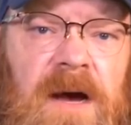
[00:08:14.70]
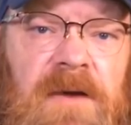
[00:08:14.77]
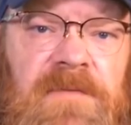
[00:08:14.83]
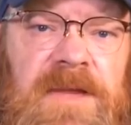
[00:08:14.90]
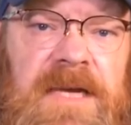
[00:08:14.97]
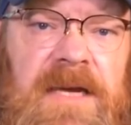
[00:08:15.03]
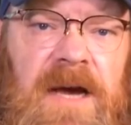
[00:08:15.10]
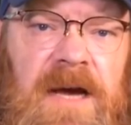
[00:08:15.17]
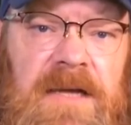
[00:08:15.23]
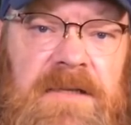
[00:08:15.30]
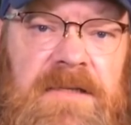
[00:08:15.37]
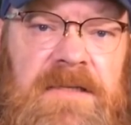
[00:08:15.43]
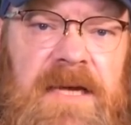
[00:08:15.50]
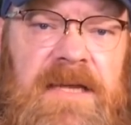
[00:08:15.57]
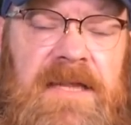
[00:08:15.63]
of the
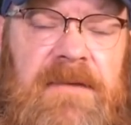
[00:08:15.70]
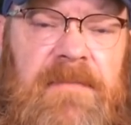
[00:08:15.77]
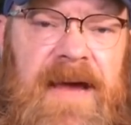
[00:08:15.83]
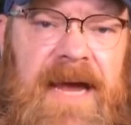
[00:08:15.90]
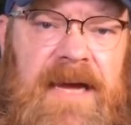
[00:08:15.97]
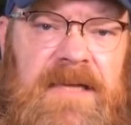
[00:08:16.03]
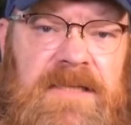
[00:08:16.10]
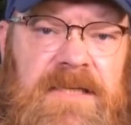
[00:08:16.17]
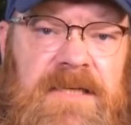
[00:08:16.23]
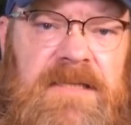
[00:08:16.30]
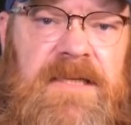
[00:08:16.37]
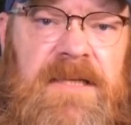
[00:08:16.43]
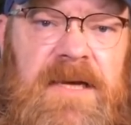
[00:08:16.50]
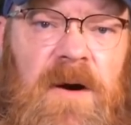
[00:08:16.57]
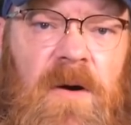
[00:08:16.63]
guns and the
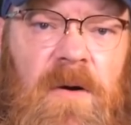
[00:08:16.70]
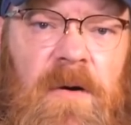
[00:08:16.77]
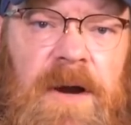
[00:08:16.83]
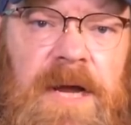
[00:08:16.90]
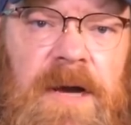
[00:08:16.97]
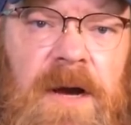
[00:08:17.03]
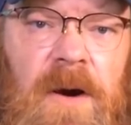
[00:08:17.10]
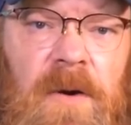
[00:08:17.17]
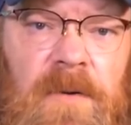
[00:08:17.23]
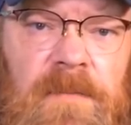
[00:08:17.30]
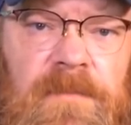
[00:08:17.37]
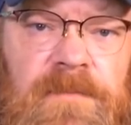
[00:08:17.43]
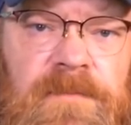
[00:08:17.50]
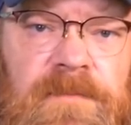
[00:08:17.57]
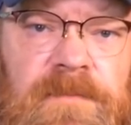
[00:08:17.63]
magazines that they already
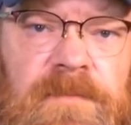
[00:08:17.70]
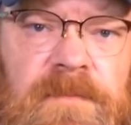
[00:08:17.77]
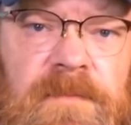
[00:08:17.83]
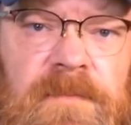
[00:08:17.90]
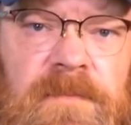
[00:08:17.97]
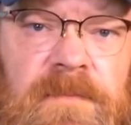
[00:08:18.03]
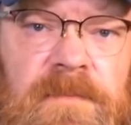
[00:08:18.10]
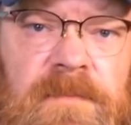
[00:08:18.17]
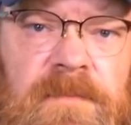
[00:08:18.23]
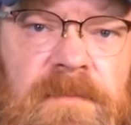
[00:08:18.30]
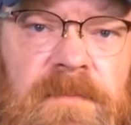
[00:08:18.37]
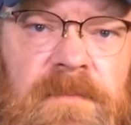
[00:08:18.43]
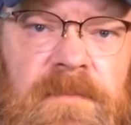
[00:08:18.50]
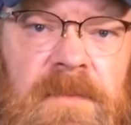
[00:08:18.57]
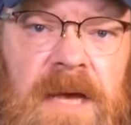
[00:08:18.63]
own?
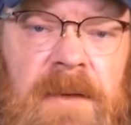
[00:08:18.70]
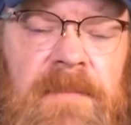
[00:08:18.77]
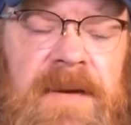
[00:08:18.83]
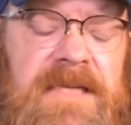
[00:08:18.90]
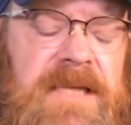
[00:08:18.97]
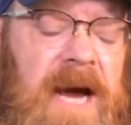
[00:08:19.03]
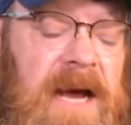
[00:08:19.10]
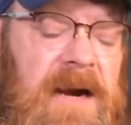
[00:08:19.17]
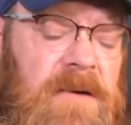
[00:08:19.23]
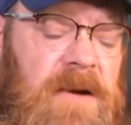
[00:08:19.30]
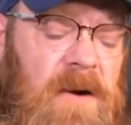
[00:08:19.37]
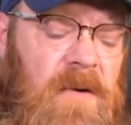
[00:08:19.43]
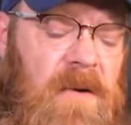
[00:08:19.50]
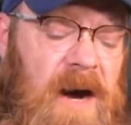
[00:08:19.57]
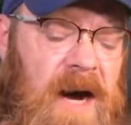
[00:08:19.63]
Because I don't
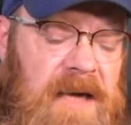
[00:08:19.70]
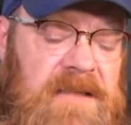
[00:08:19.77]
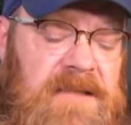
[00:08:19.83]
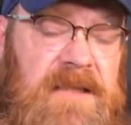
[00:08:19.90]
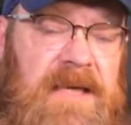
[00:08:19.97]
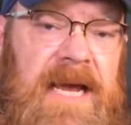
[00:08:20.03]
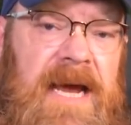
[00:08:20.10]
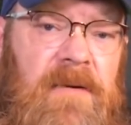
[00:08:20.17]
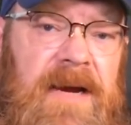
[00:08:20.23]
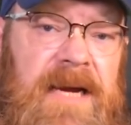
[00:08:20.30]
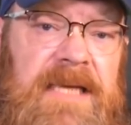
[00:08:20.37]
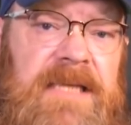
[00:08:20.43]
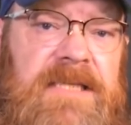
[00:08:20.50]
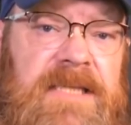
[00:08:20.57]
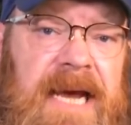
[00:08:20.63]
know, honestly, how
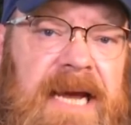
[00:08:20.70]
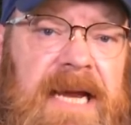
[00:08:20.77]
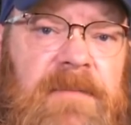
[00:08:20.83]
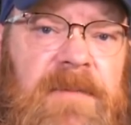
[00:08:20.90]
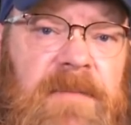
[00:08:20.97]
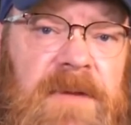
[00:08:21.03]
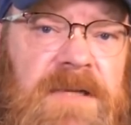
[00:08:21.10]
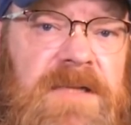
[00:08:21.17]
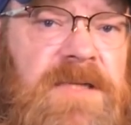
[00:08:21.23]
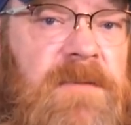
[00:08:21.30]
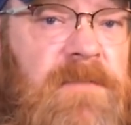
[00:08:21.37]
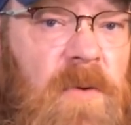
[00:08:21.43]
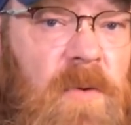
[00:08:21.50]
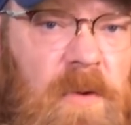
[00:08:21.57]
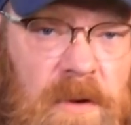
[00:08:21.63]
any Second Amendment
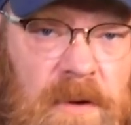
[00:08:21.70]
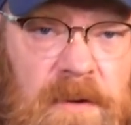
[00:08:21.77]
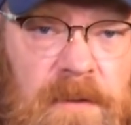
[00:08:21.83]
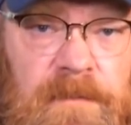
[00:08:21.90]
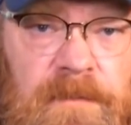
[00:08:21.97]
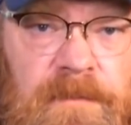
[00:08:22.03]
supporter